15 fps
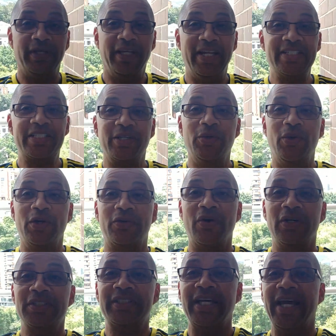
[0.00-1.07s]
And that's to go
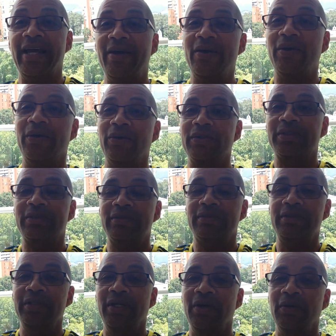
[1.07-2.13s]
across town, or,
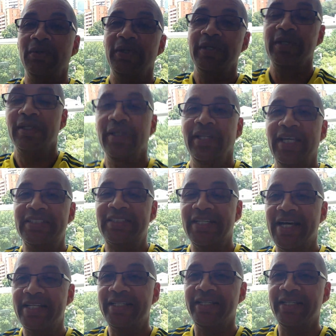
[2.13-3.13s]
less than that to